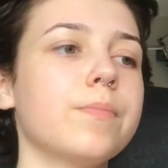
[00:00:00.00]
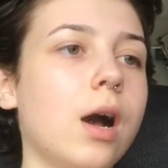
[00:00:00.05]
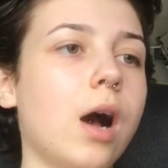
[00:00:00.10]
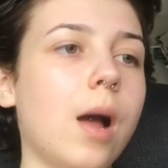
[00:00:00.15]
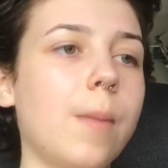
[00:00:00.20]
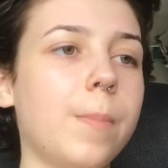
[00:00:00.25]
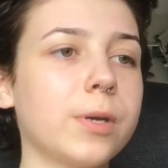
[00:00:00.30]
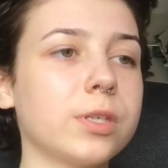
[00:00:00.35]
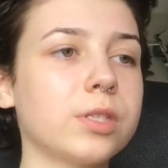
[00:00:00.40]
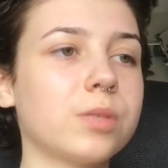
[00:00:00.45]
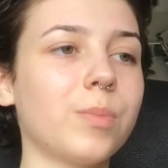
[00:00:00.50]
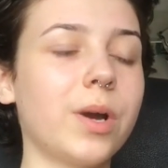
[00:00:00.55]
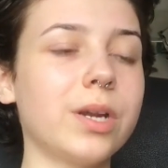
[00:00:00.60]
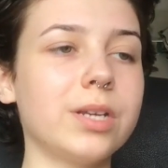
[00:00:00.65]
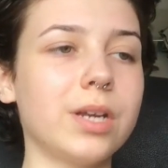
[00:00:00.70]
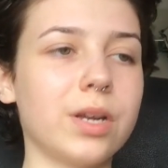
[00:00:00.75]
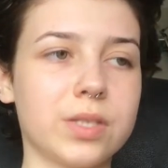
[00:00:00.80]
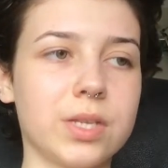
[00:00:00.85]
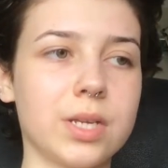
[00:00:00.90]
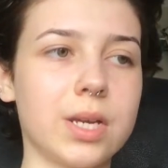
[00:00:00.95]
I buzzed mine
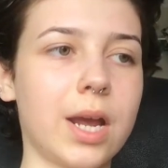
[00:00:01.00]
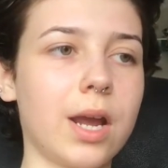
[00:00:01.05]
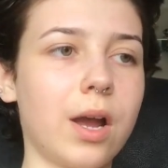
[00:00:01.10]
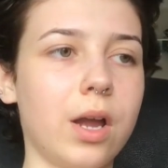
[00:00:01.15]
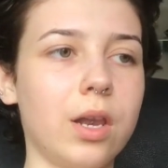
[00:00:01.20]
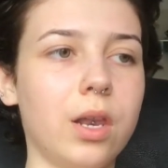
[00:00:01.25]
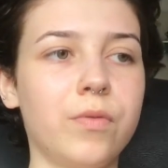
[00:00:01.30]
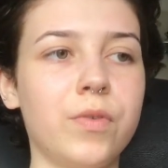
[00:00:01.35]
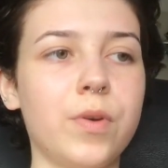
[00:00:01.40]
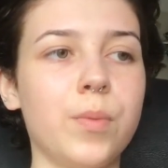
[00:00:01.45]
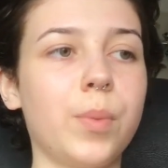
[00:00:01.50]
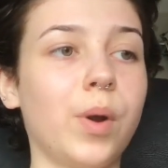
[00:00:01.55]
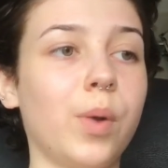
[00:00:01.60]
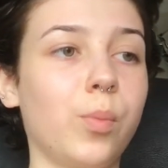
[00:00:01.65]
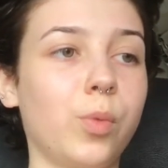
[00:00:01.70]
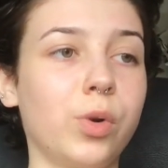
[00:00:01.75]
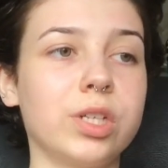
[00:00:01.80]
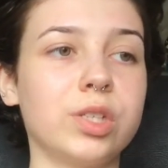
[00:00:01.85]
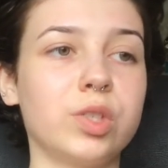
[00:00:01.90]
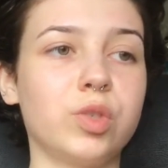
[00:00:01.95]
yesterday. I love it, but I'm
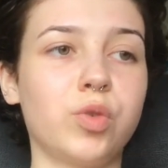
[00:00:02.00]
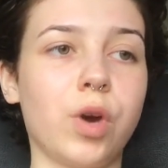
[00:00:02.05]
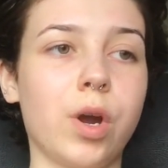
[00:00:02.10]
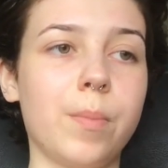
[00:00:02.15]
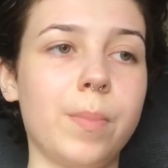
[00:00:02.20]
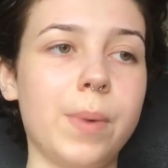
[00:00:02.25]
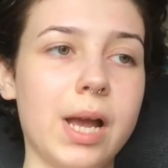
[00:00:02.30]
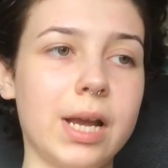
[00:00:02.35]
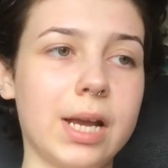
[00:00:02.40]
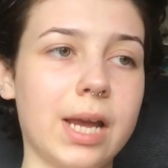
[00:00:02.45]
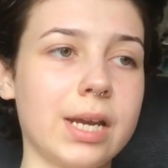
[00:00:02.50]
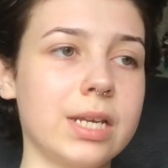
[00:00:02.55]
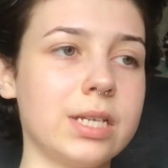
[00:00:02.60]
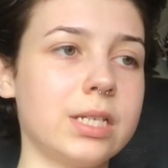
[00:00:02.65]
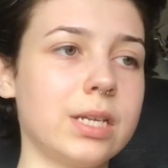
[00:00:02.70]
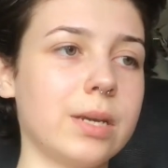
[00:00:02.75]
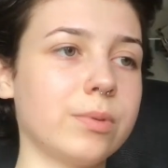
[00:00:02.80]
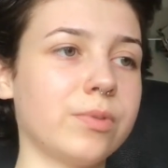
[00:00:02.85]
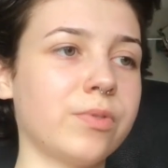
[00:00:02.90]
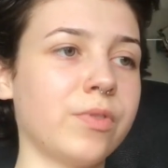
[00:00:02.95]
wanting to grow it back. Any
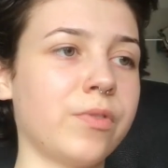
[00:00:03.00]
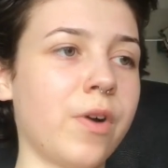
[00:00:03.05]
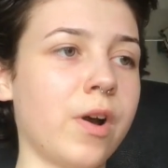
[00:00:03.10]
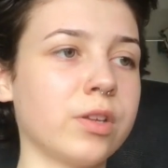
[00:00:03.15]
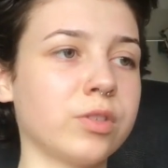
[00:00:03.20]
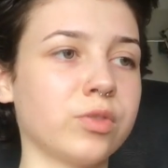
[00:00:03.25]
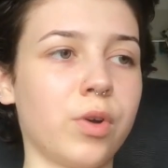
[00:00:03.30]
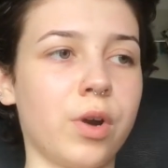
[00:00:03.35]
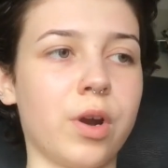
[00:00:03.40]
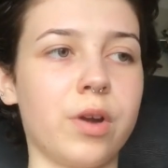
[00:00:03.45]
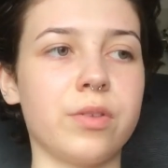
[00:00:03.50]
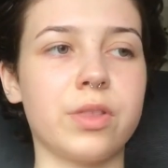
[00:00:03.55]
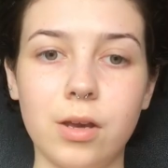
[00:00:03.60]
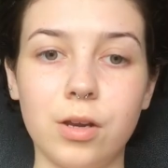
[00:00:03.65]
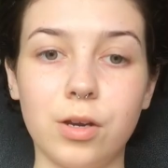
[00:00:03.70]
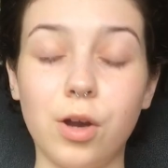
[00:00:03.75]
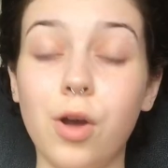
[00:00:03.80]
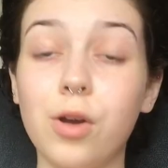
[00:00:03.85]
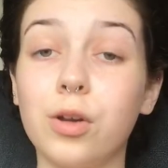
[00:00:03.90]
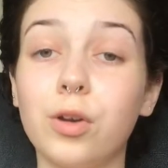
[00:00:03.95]
tips for fast growth?
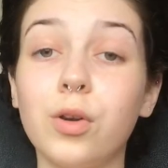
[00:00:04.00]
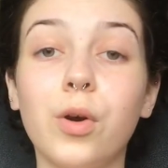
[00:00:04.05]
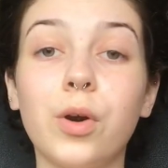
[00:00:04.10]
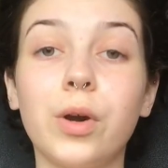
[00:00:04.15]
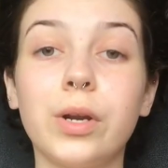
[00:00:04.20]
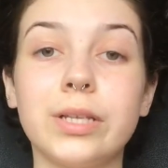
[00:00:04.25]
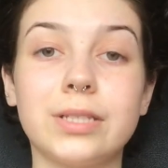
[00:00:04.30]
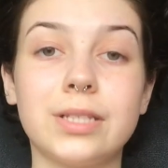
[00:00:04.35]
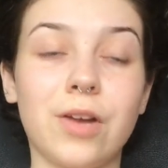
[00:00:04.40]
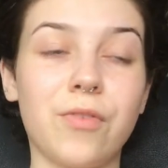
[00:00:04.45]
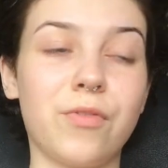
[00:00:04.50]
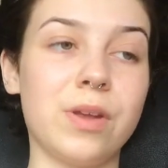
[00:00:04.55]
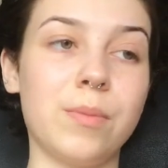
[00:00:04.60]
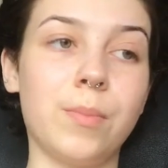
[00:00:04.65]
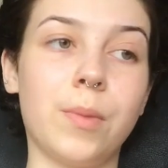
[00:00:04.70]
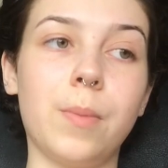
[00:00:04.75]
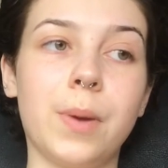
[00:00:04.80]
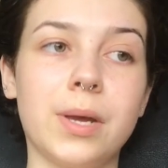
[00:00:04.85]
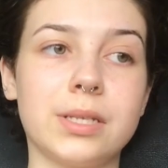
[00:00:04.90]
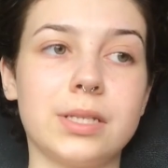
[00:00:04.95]
Coconut oil is definitely
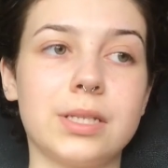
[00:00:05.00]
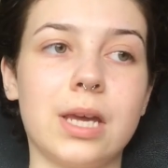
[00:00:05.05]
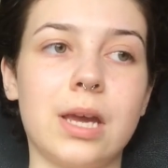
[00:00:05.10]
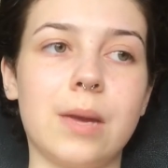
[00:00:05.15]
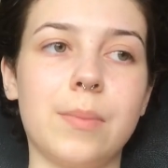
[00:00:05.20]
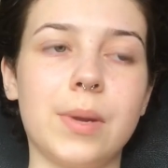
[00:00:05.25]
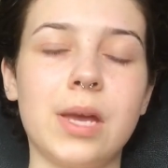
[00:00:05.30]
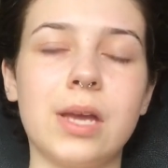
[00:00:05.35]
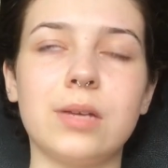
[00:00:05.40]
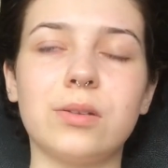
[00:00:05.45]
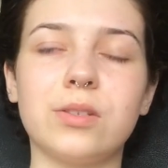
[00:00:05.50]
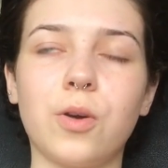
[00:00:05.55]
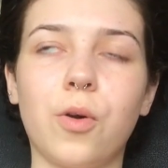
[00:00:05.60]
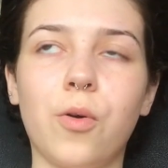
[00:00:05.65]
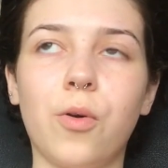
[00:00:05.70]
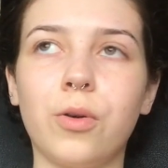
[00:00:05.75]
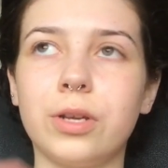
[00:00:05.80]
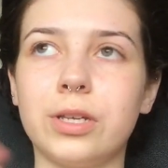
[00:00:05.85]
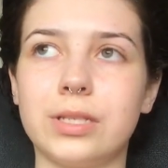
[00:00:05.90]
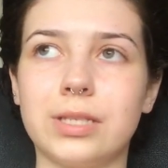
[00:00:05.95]
my best tip. It's
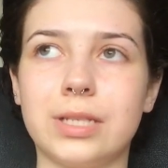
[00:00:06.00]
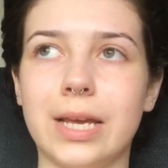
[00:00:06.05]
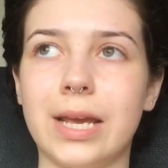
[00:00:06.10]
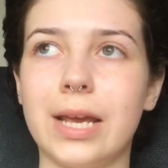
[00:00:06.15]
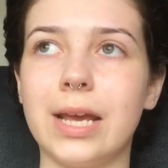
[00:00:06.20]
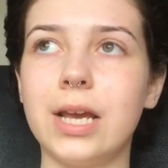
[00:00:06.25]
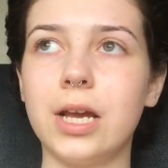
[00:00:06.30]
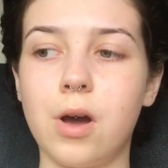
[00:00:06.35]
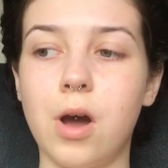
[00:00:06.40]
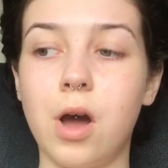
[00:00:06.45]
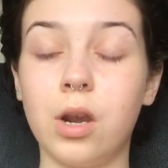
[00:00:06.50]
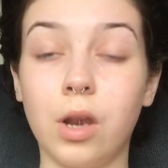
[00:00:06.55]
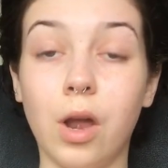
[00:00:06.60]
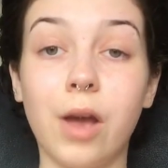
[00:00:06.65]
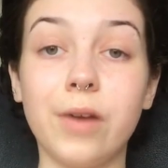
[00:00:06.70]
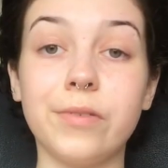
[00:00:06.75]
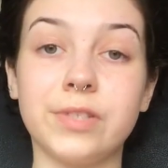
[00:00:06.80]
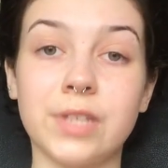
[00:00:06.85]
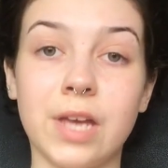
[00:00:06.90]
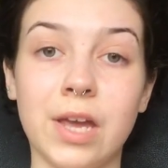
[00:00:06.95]
honestly a
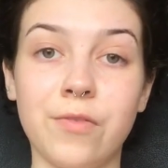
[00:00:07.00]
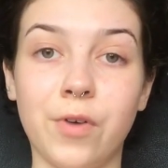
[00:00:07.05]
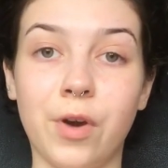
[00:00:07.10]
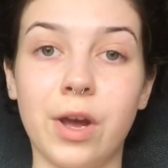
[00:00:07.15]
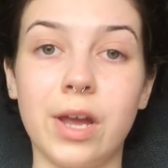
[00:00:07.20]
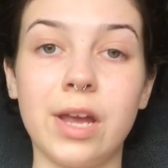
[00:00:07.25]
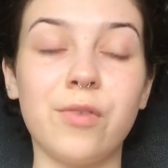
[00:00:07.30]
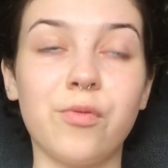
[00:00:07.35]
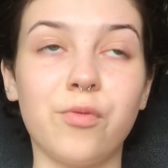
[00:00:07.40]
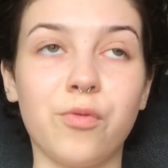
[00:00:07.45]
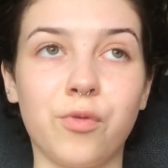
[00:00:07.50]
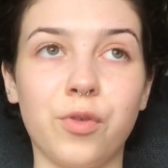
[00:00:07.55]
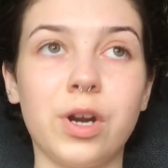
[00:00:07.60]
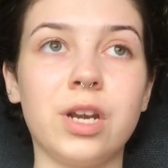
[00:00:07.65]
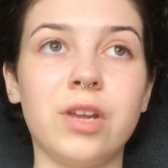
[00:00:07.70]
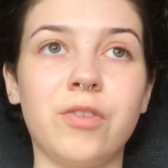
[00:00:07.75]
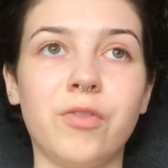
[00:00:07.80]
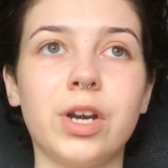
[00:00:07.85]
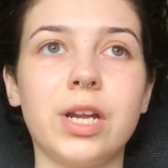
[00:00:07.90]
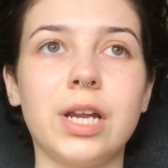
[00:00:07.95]
lifesaver. It
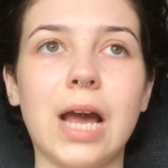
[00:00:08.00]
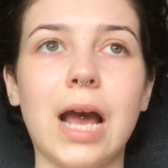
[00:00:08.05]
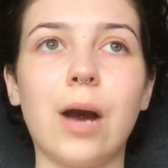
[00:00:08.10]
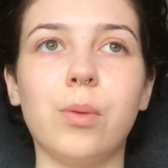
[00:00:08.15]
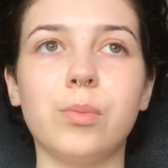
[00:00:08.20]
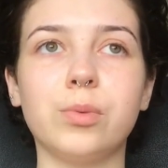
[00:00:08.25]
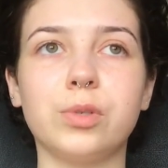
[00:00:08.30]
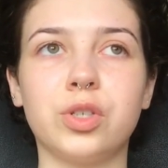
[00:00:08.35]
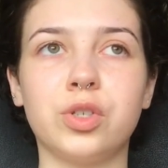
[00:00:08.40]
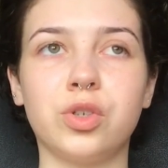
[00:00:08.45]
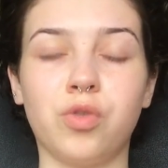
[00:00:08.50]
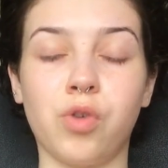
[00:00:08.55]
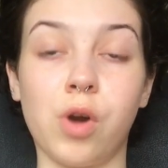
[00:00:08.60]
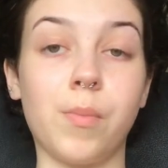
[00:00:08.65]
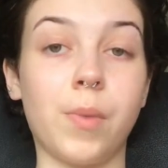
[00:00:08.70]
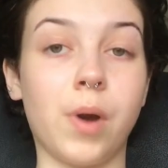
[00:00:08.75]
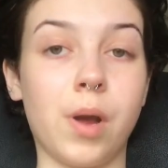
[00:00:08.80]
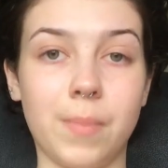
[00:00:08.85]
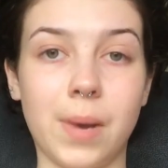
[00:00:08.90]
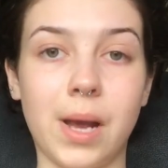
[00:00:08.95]
really, really helped to grow
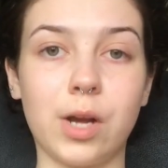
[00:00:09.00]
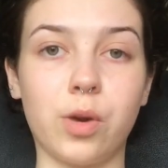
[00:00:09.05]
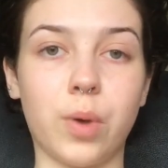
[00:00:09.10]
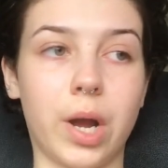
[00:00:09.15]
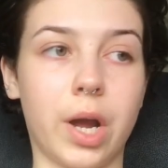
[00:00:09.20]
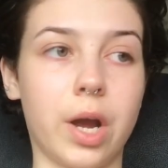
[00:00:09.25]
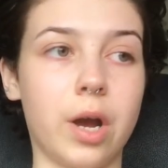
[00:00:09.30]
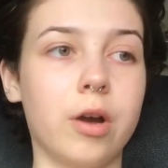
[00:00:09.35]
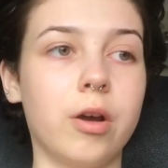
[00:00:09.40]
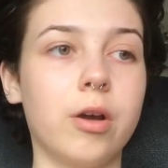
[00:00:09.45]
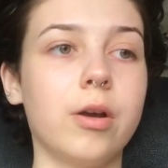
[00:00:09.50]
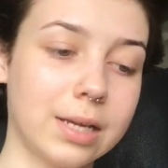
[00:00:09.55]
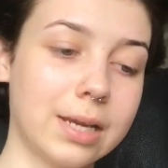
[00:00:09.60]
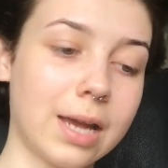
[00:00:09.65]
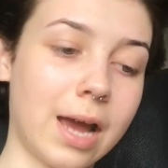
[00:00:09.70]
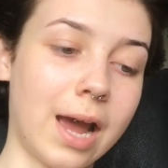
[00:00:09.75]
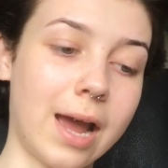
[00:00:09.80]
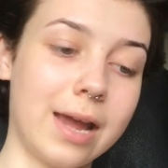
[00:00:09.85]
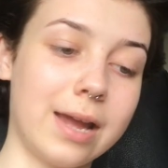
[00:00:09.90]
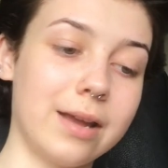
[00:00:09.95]
mine back quicker.
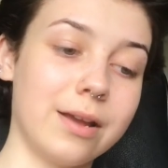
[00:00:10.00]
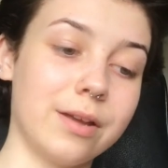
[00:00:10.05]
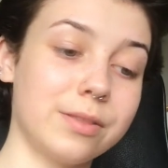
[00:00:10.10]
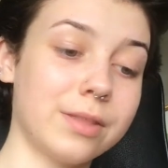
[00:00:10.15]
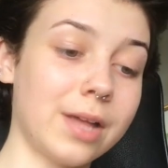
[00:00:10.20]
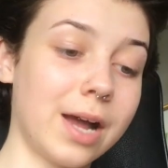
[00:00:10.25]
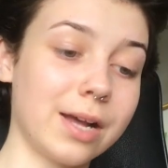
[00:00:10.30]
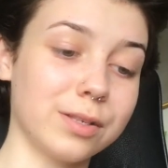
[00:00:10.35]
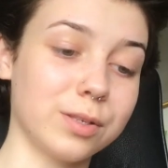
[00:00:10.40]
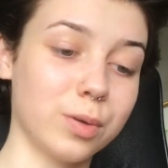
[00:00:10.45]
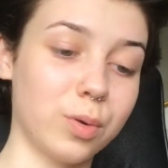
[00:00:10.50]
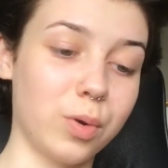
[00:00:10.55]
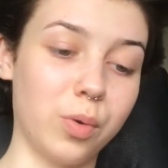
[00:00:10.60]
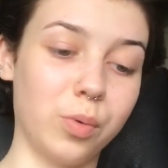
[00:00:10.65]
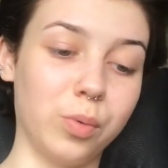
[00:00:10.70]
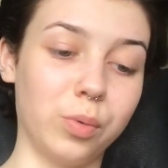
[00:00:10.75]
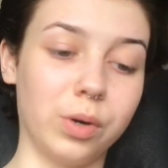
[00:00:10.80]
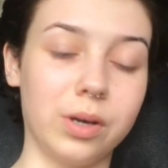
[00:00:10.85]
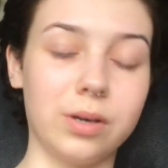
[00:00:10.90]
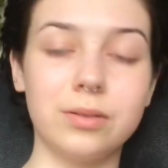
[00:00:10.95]
Gay, that's
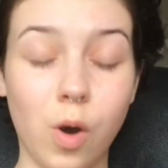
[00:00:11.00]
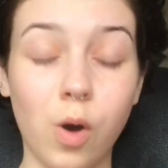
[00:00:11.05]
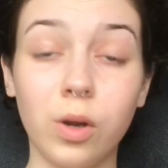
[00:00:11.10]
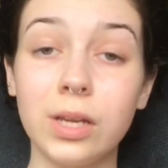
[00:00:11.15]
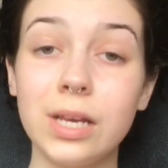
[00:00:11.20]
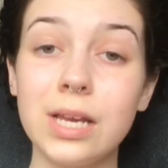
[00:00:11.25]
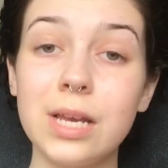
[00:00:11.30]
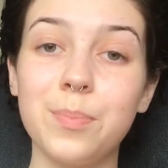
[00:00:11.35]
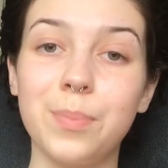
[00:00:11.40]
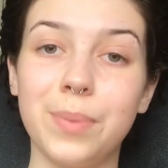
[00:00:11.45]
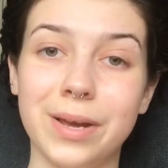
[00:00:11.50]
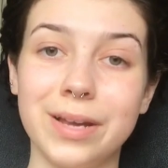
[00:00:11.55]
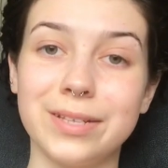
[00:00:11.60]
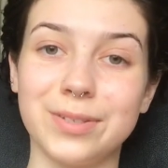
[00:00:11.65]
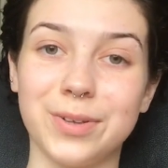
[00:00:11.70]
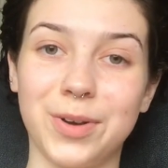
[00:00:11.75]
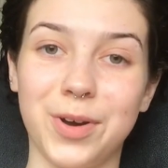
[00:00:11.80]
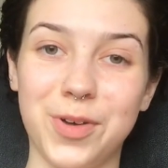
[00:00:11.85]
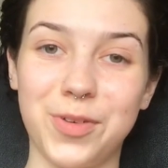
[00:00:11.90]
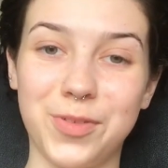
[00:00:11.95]
all. Holly,
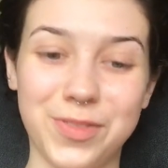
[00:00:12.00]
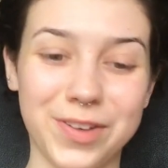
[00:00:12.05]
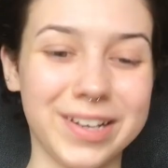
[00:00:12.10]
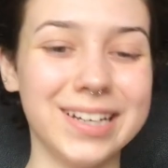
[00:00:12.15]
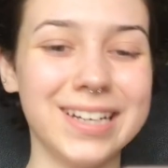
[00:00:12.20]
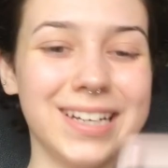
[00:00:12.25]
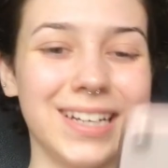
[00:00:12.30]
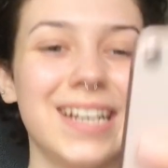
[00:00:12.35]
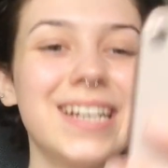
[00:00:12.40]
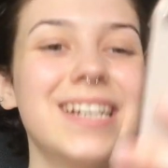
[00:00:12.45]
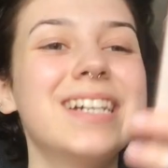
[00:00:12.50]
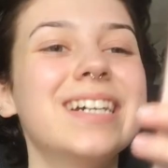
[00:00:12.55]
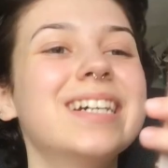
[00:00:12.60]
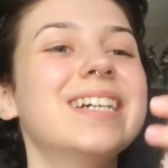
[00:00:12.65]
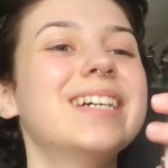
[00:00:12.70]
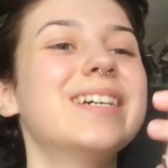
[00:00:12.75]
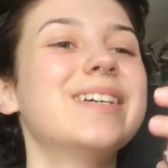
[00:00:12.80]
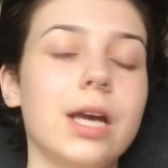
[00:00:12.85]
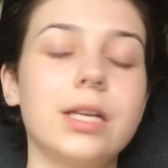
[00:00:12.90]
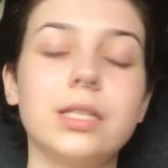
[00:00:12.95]
piss off.
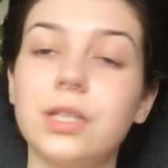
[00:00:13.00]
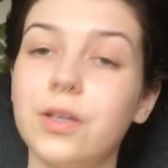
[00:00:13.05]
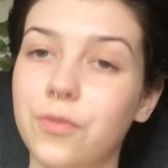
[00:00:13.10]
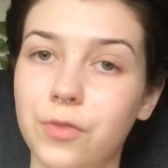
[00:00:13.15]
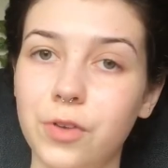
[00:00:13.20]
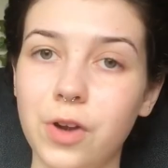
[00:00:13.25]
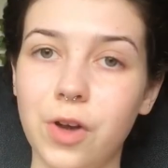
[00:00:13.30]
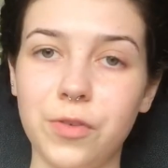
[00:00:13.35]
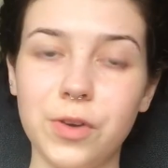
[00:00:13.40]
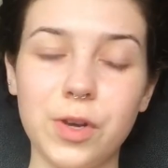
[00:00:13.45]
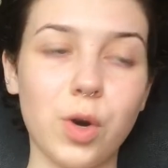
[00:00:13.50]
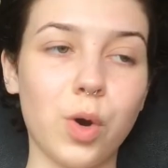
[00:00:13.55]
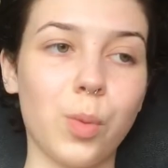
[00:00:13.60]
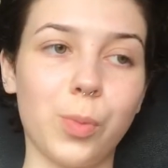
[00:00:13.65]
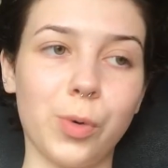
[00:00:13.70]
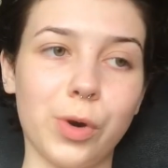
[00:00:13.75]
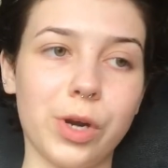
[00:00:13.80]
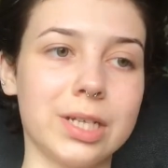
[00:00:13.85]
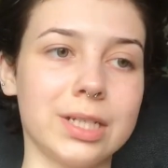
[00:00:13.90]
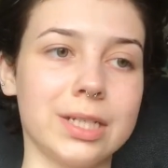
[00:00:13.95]
Is it fluffy or
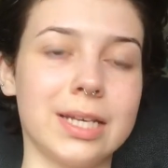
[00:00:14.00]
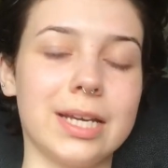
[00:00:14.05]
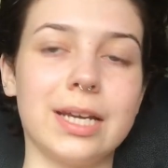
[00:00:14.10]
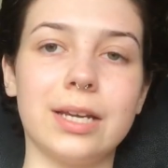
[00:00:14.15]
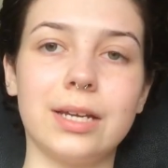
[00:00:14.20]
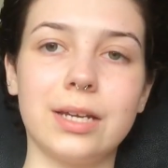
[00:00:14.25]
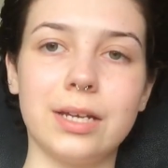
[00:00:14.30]
prickly?